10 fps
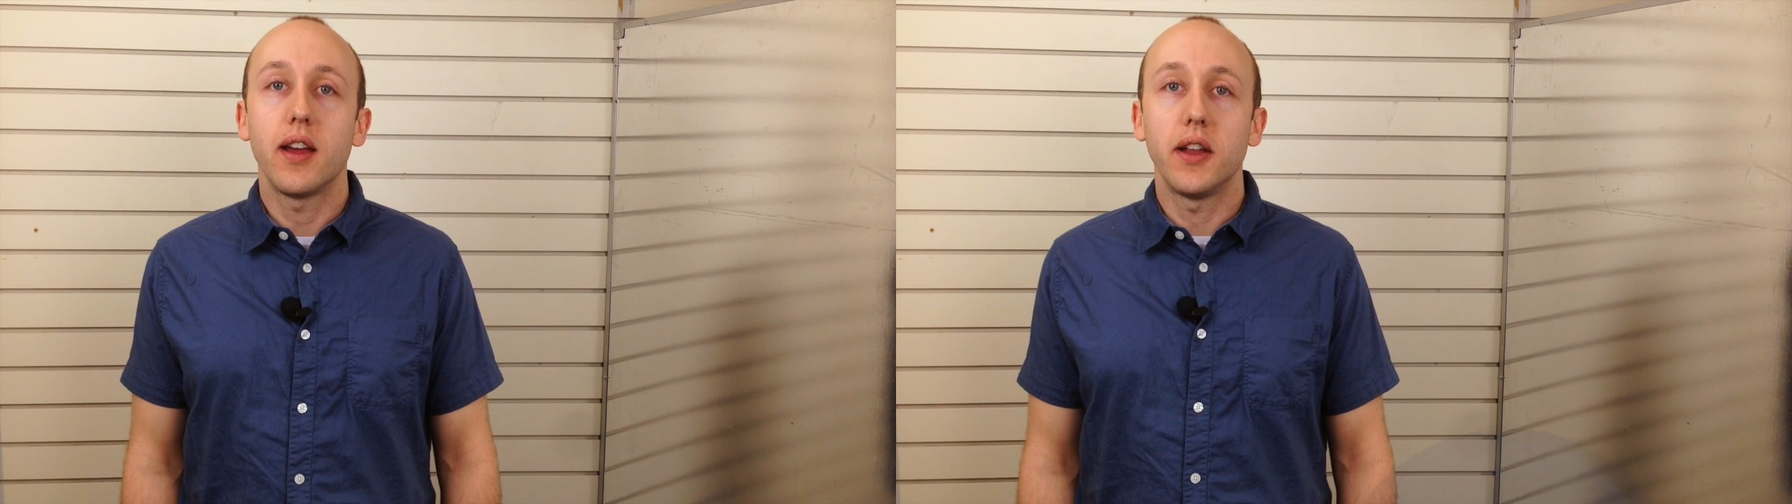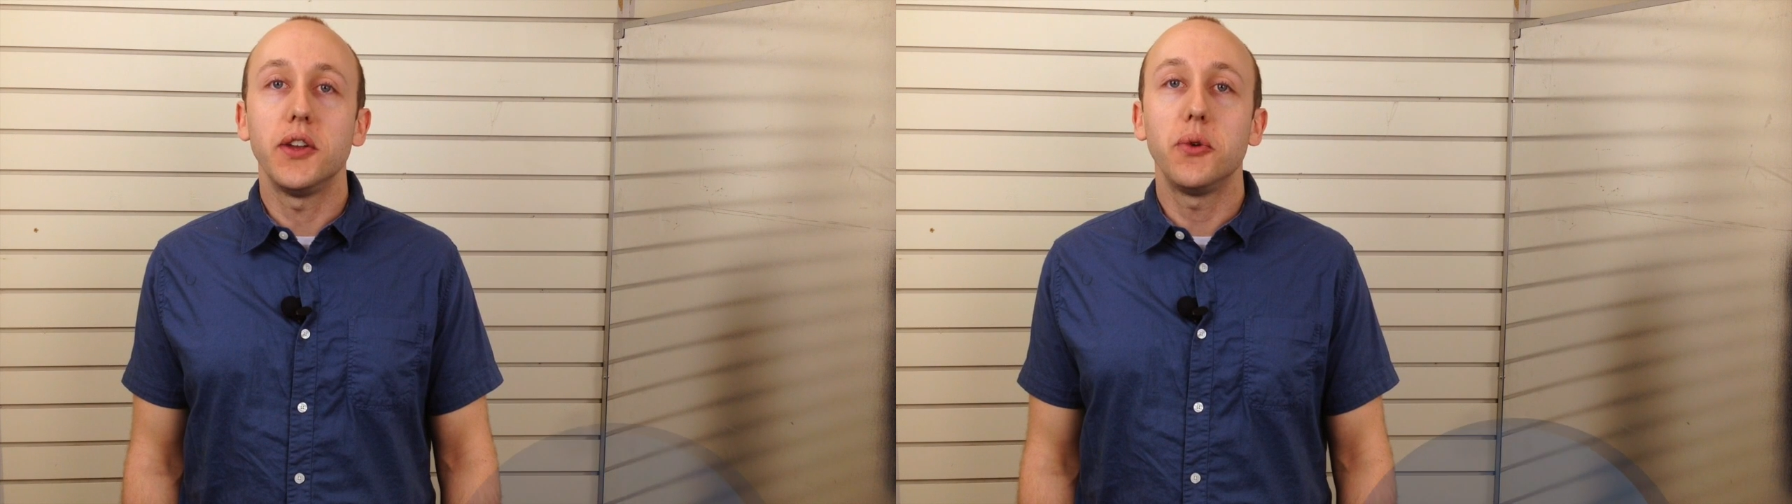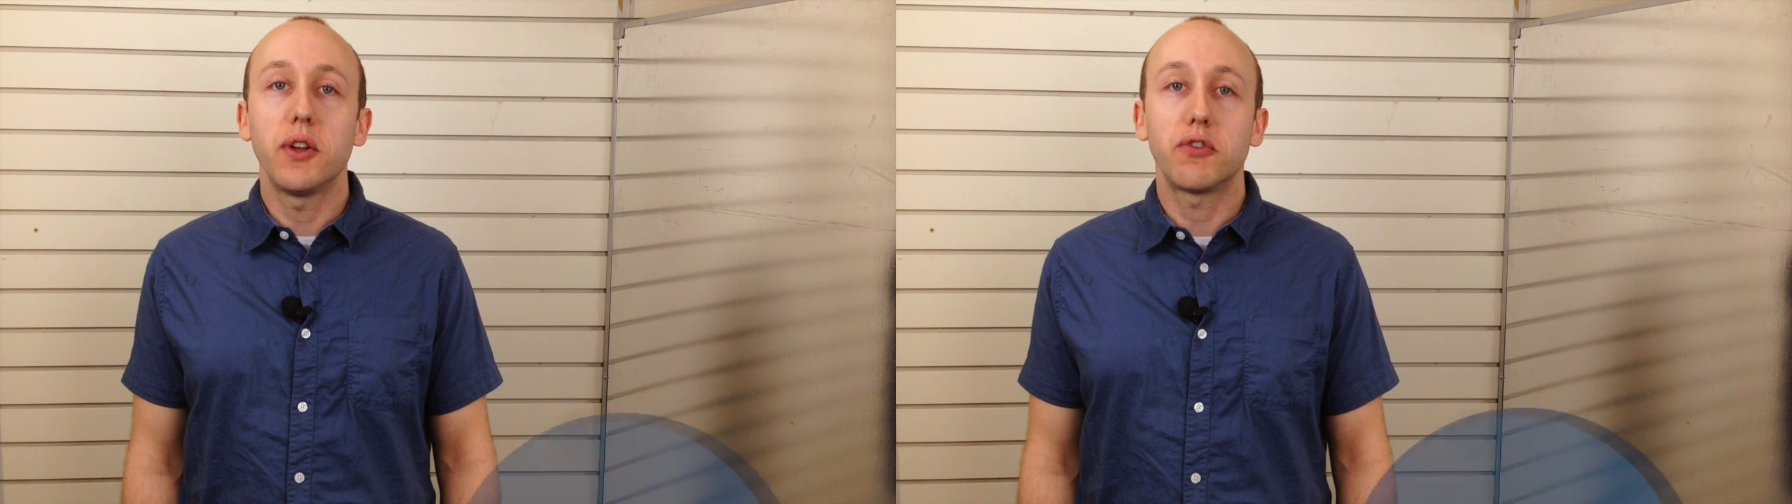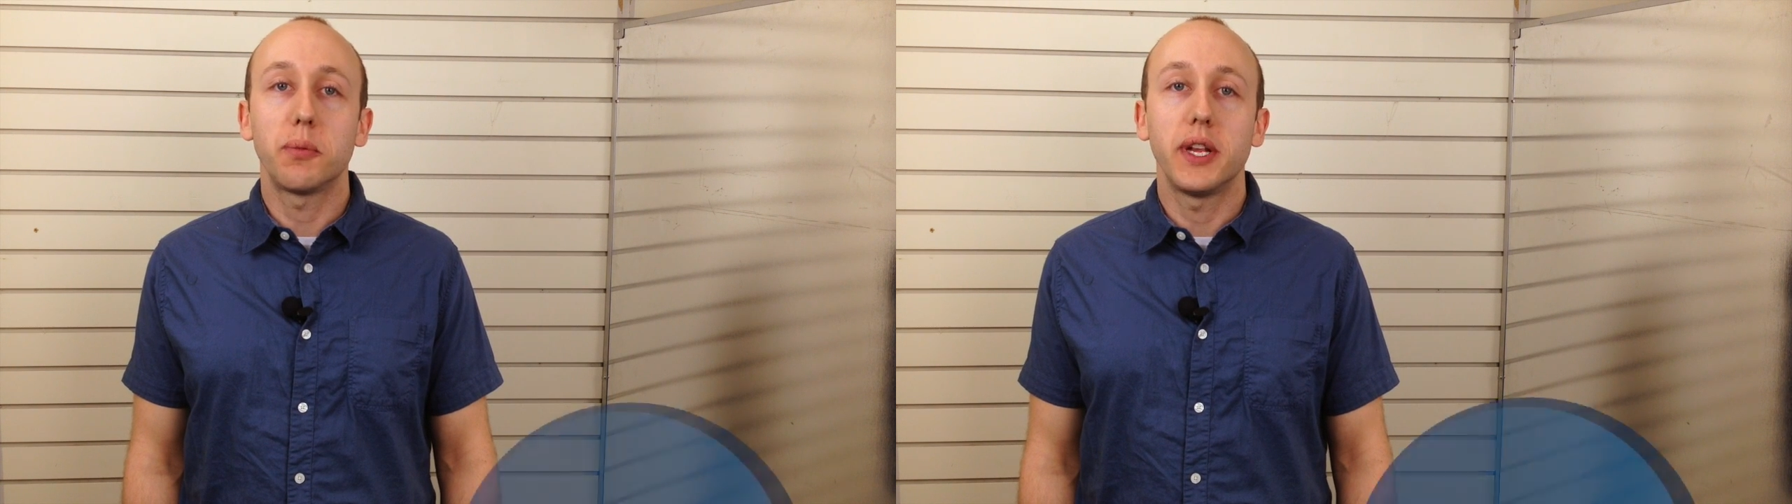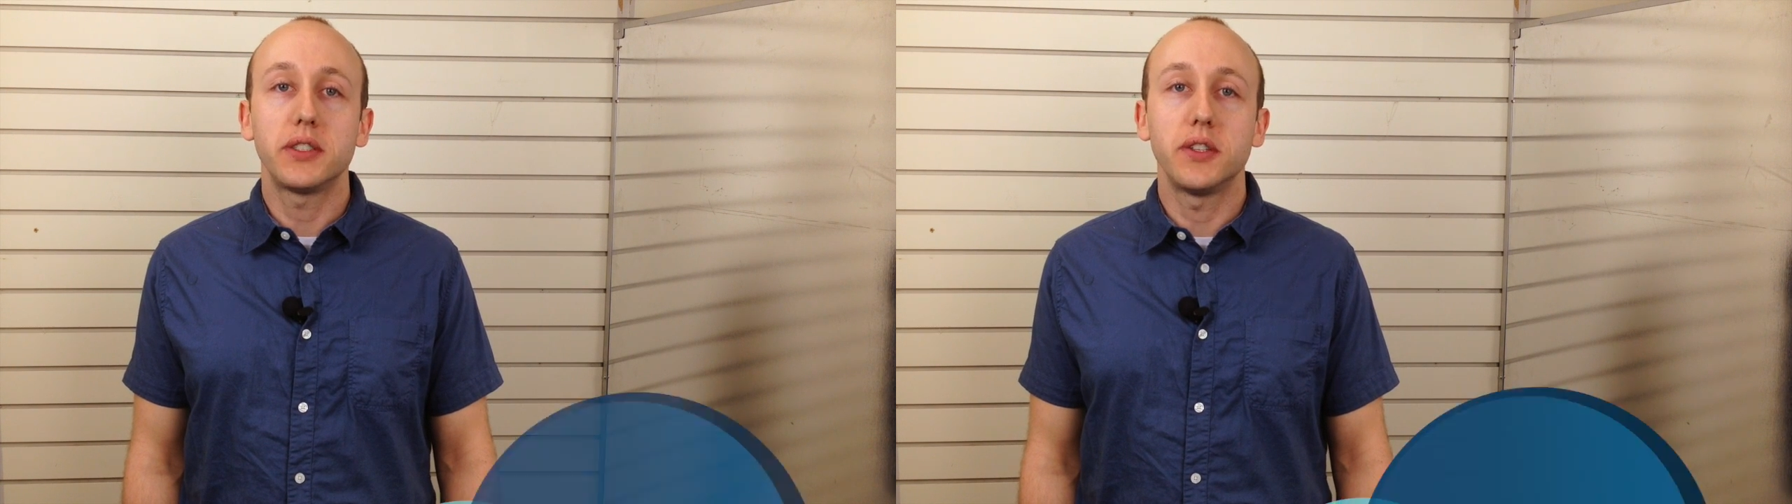a new
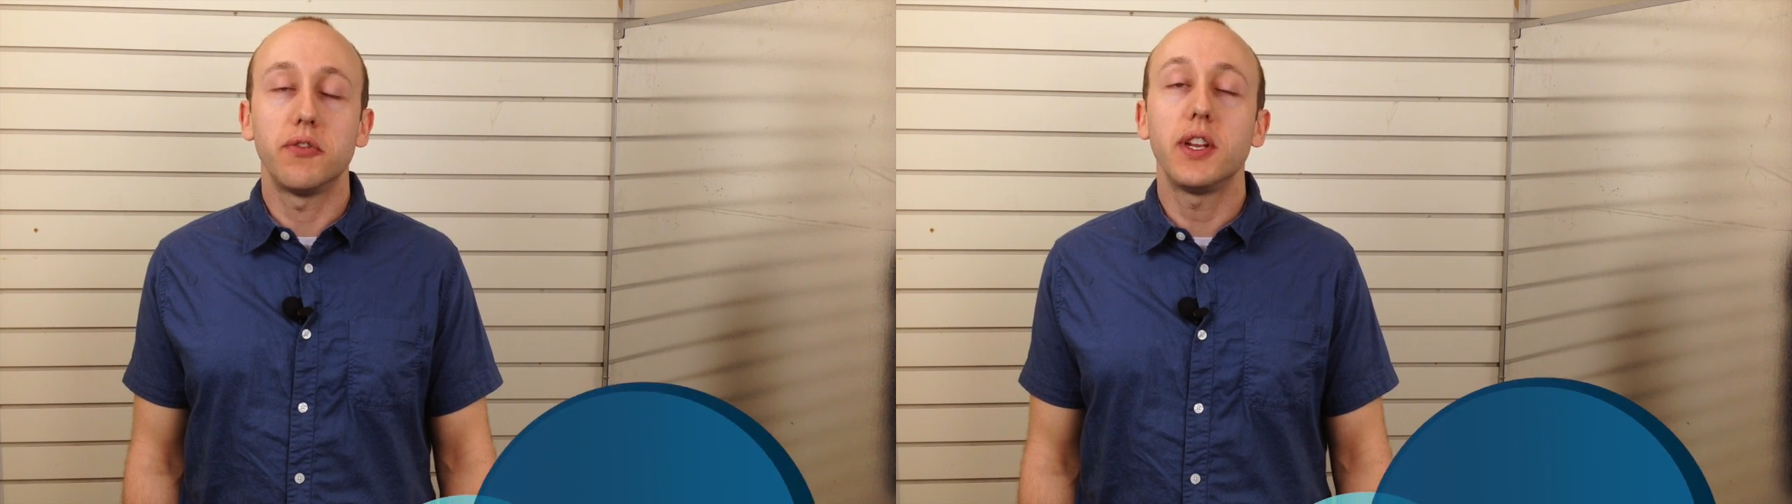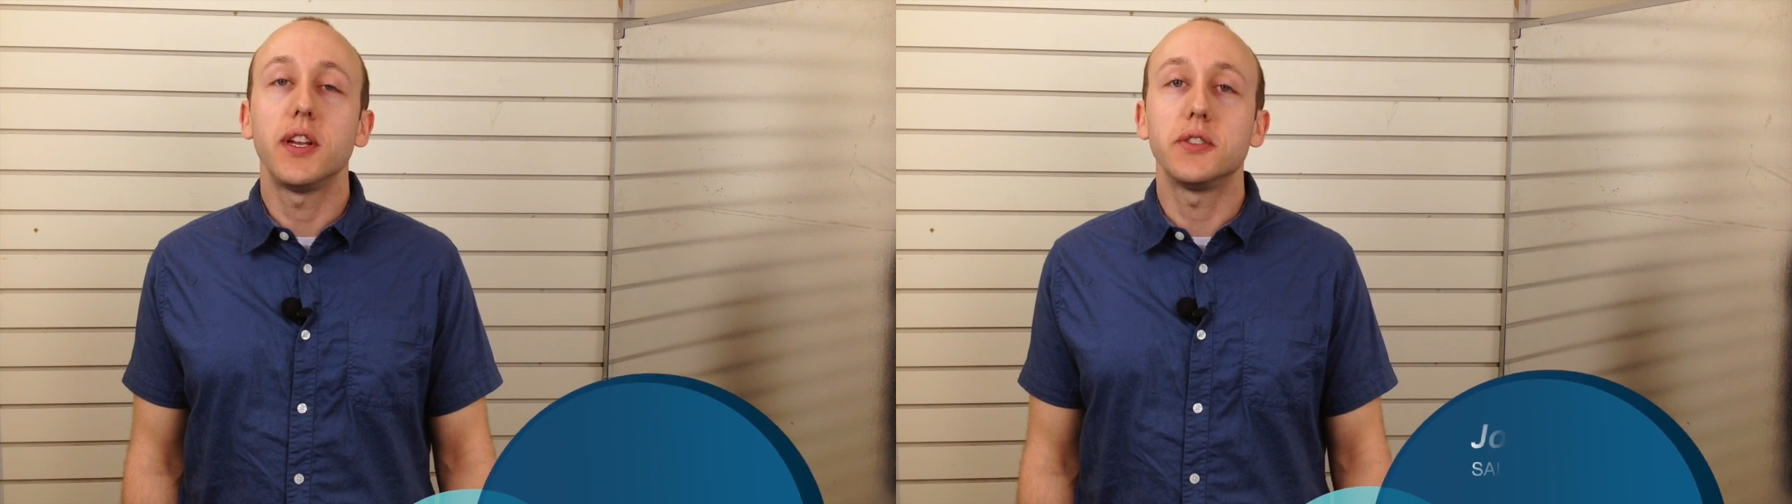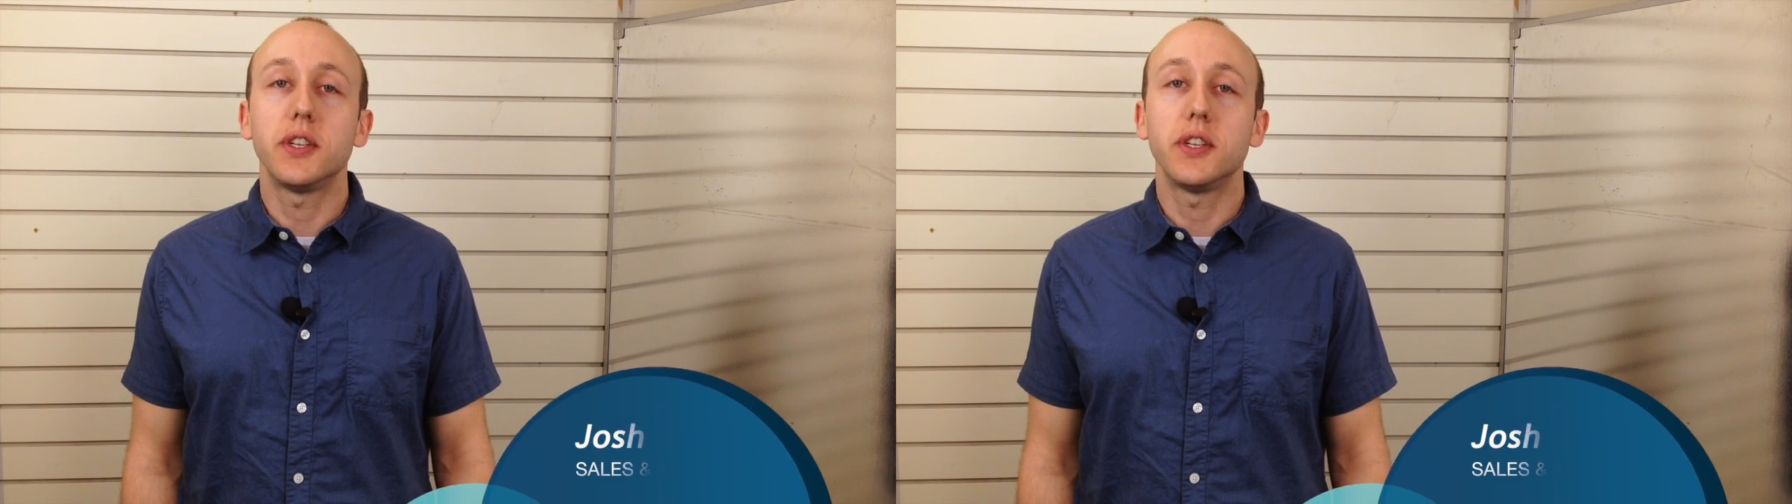informational video